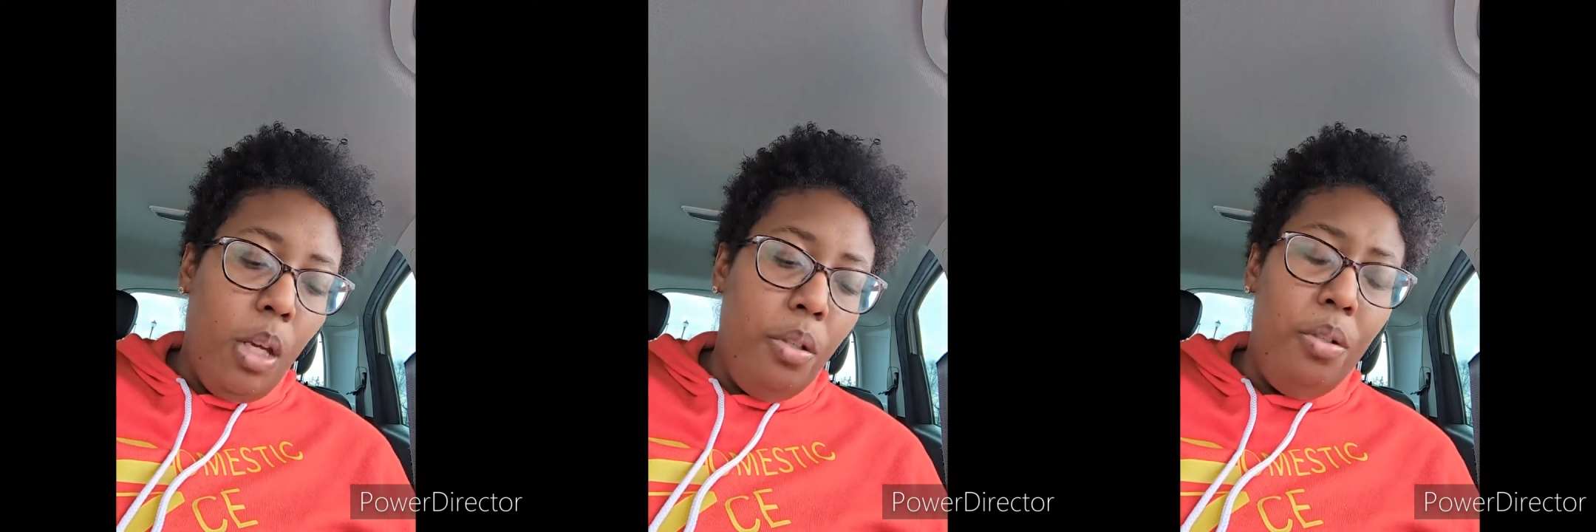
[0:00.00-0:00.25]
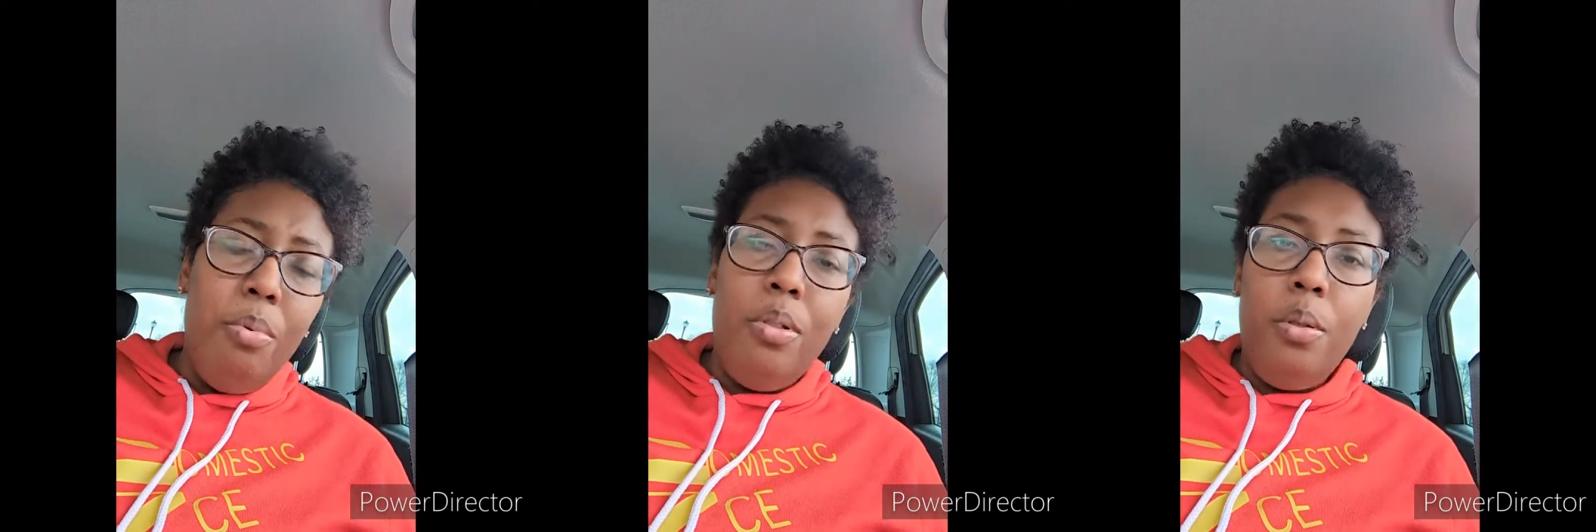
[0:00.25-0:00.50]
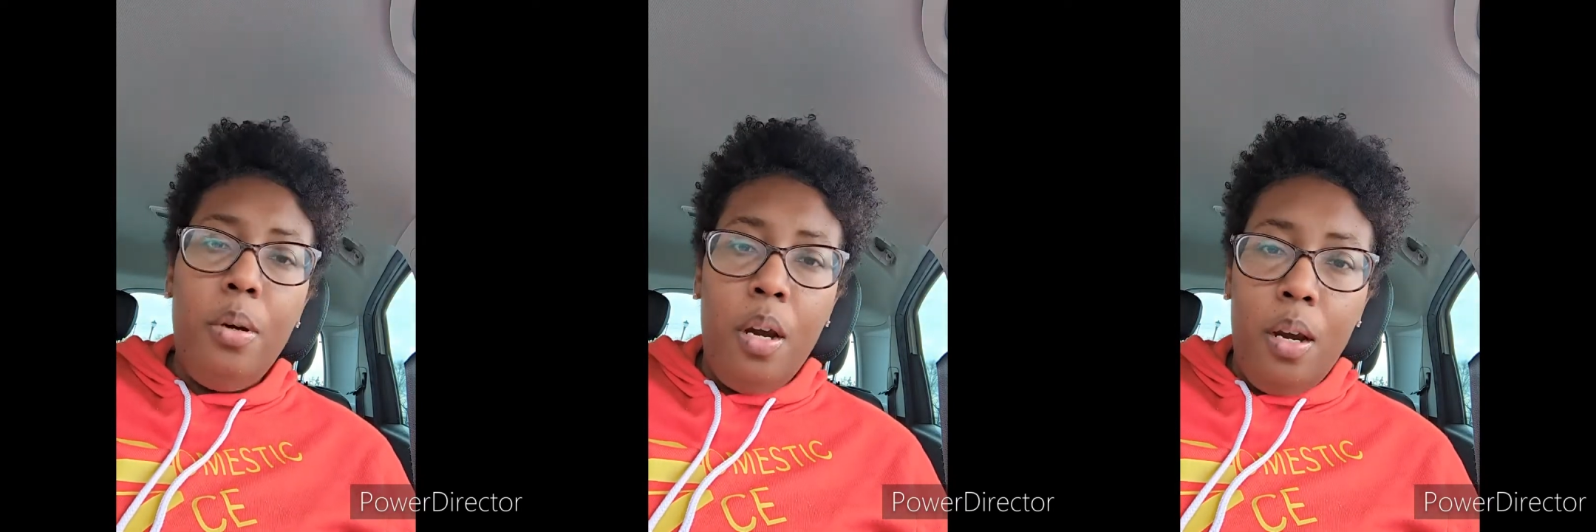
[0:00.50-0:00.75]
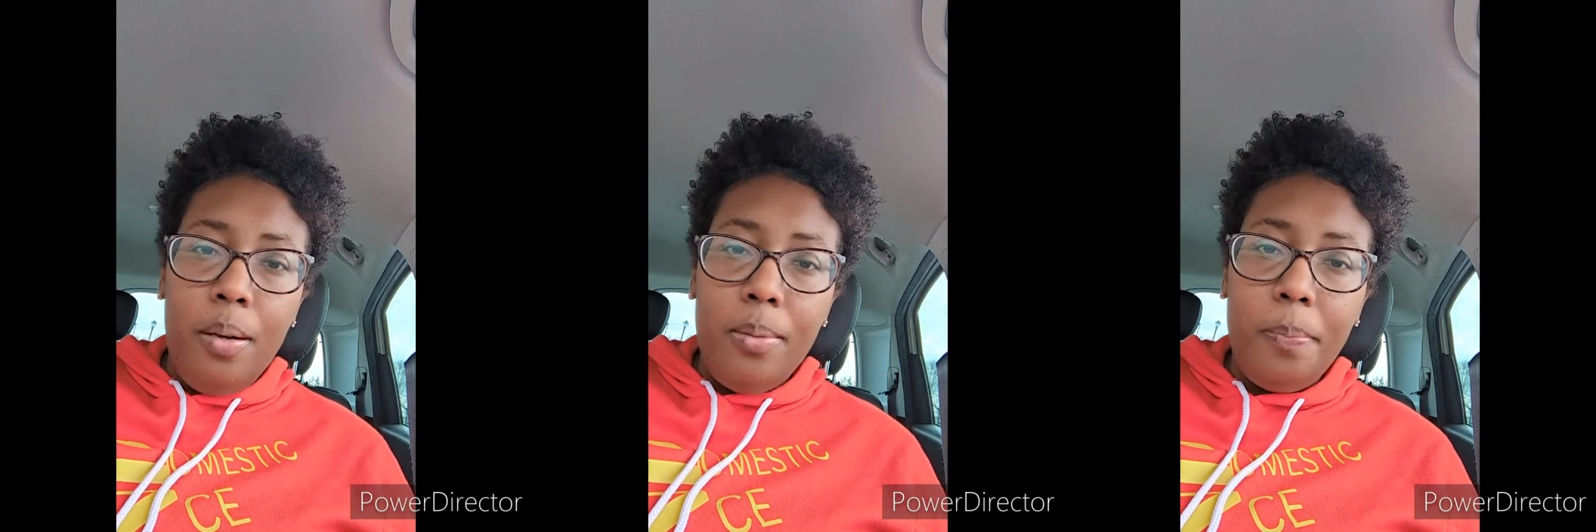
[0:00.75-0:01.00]
Do what you
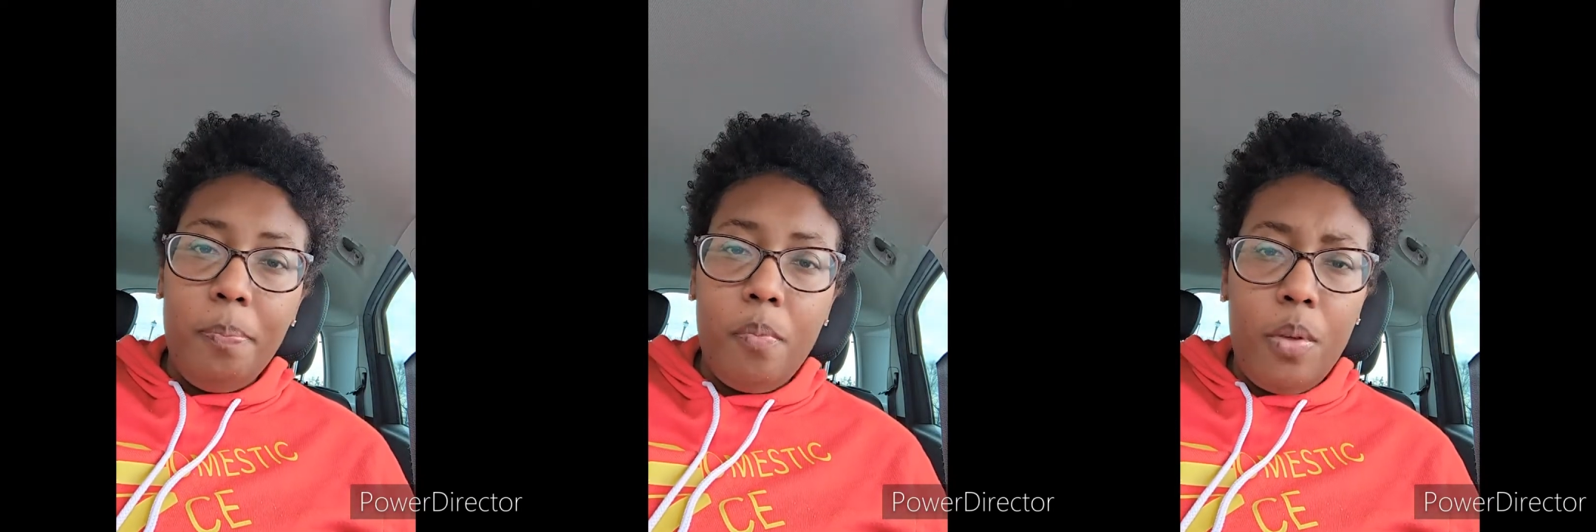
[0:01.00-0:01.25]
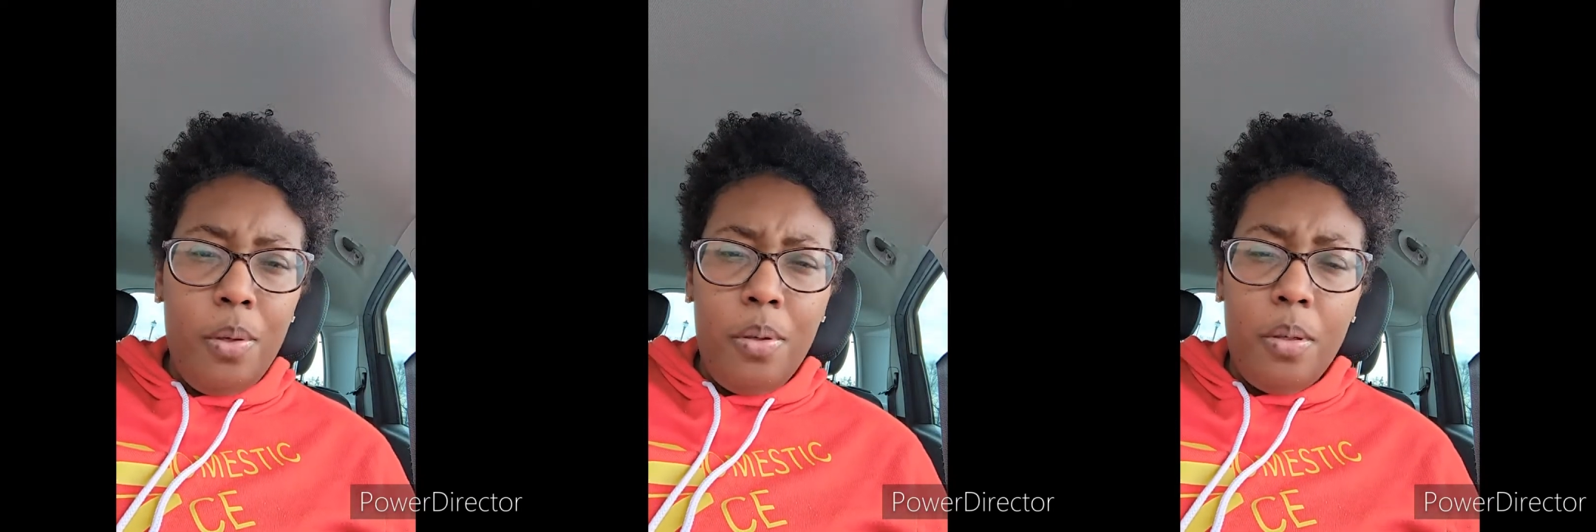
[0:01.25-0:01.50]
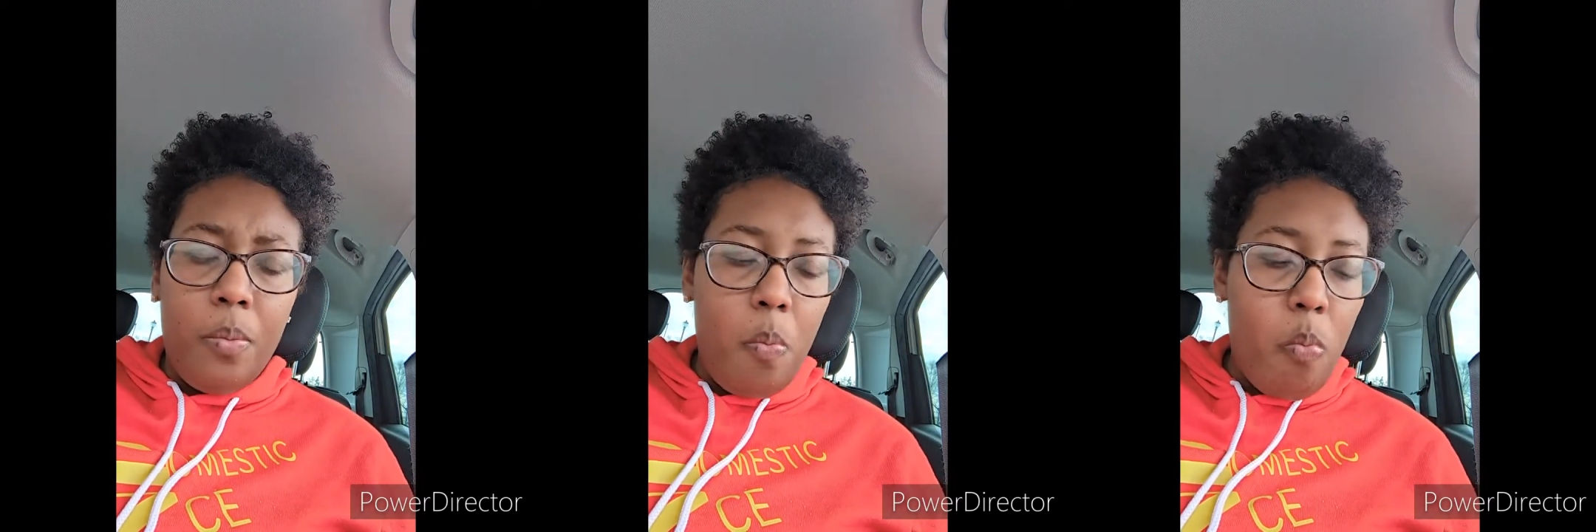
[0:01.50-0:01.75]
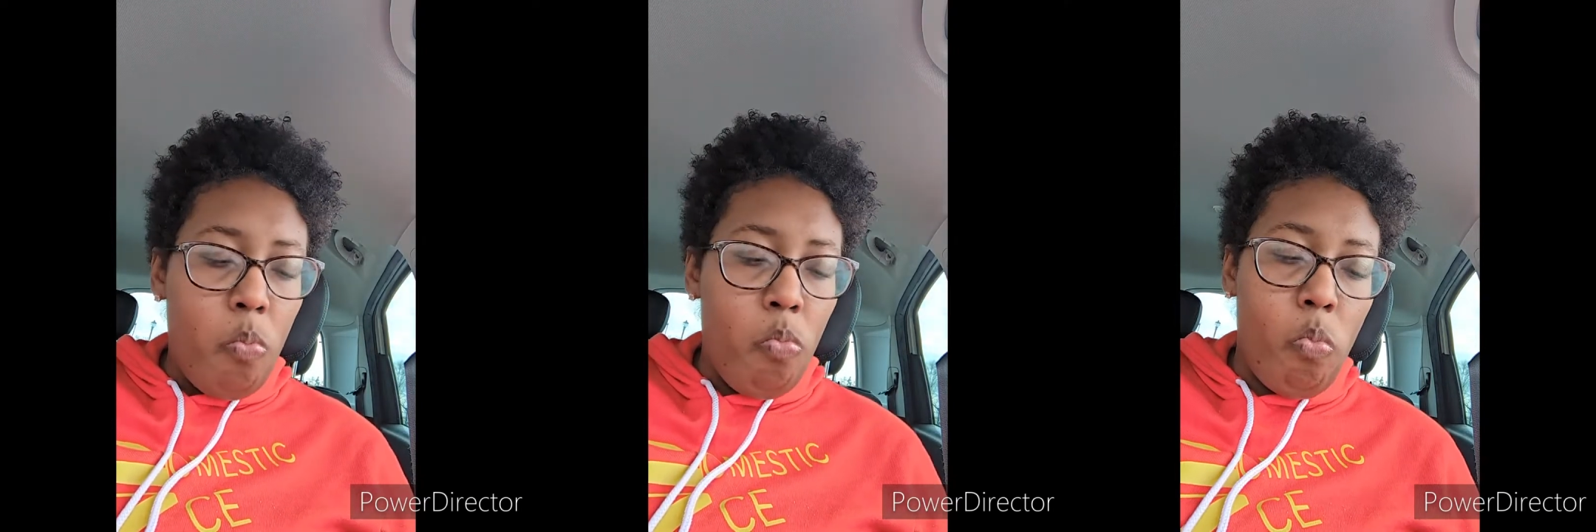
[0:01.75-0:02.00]
can,
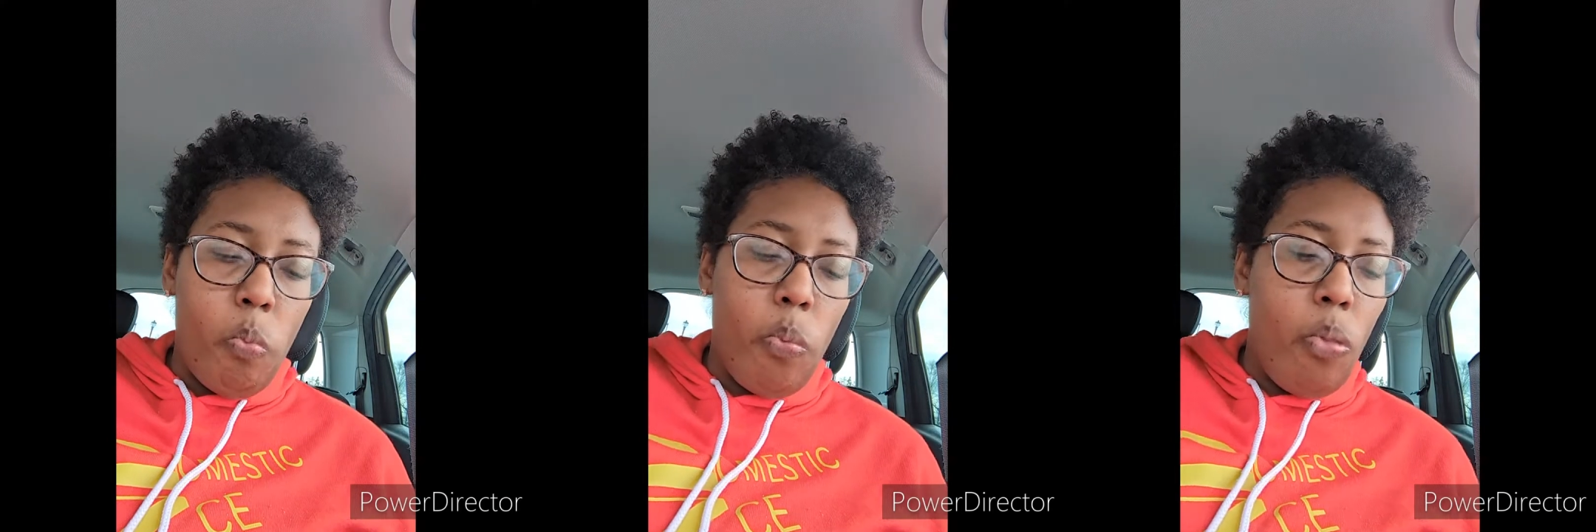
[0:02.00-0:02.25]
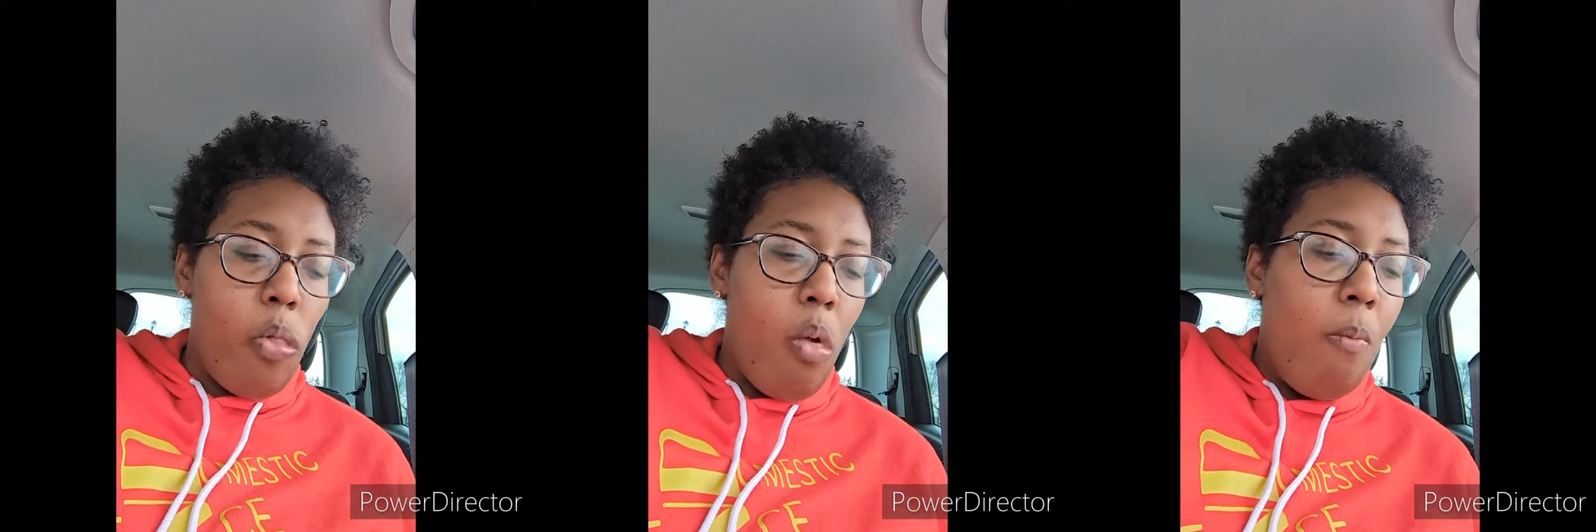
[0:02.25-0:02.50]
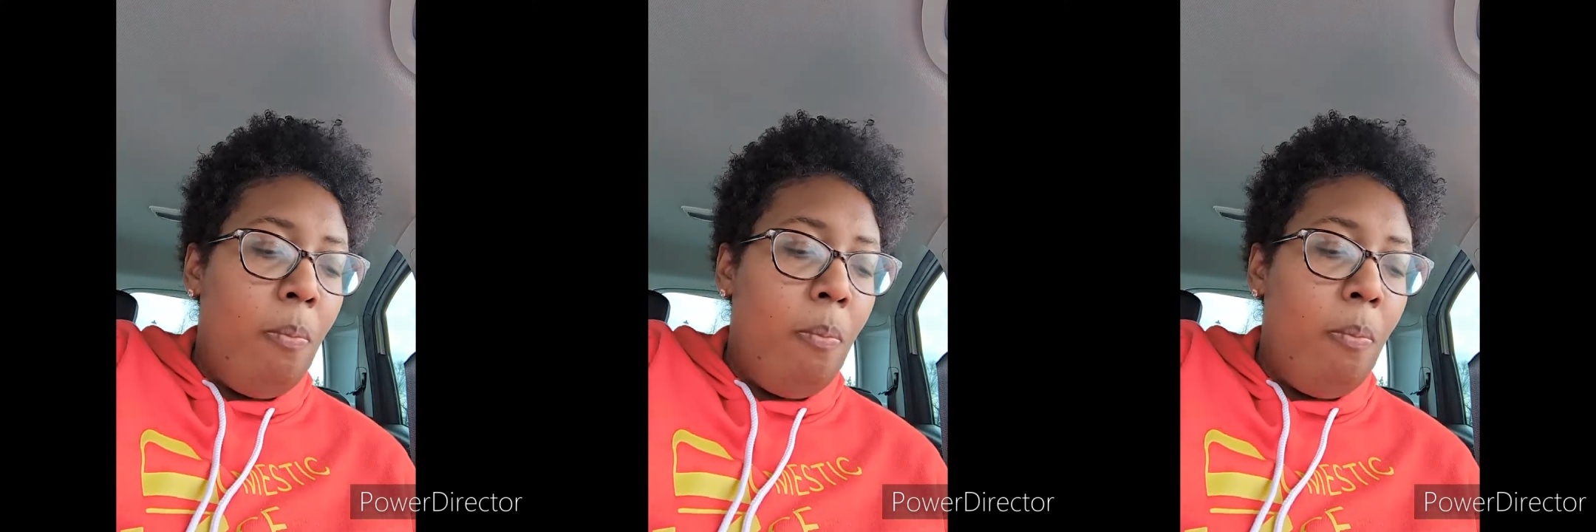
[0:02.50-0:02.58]
You